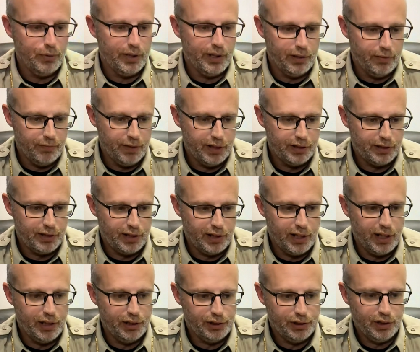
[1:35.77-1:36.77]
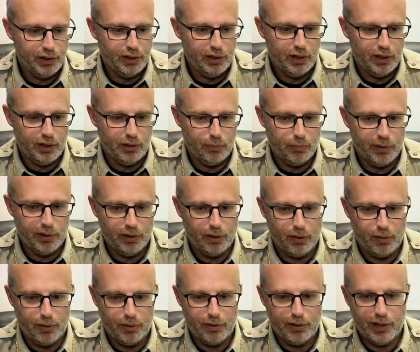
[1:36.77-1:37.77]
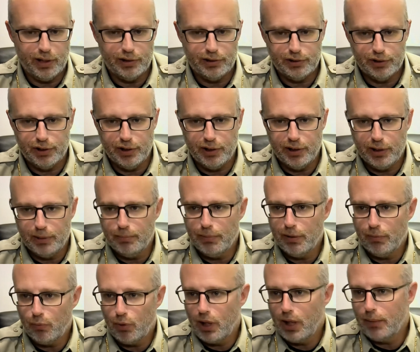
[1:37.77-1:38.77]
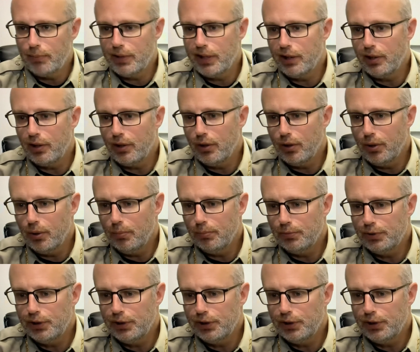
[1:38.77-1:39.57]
the investigation, uh, we learned that she had been robbed at her home.